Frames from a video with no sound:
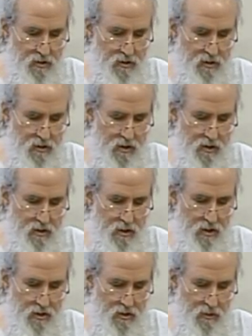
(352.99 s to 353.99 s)
the,
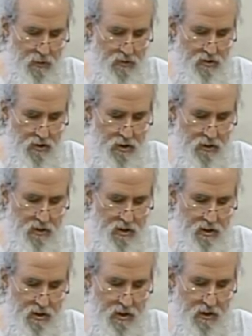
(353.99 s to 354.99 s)
the what's called
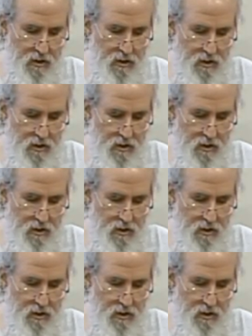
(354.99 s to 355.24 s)
the uh,